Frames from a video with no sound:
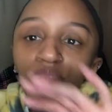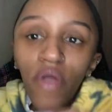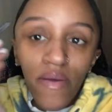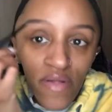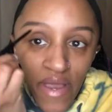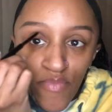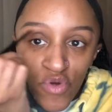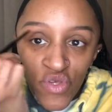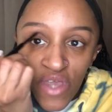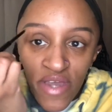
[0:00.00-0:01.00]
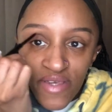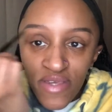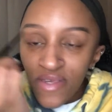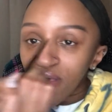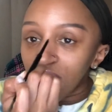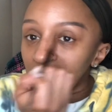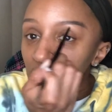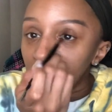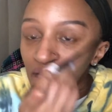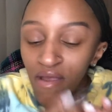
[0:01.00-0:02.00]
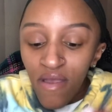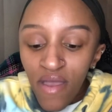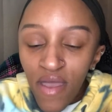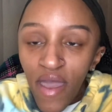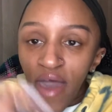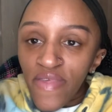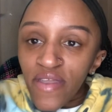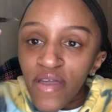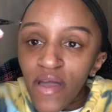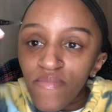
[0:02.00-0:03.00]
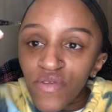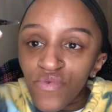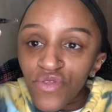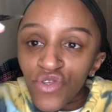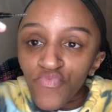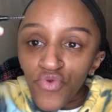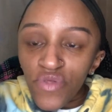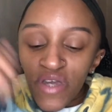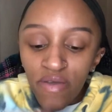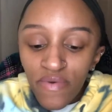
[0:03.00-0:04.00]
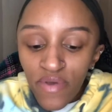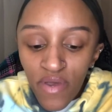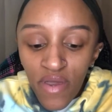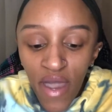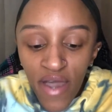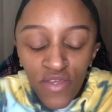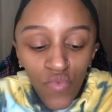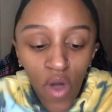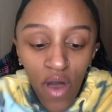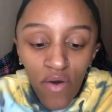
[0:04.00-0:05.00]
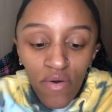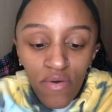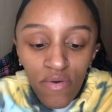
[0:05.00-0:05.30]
probably like precise and in there. And then it comes in with the spoolie as well.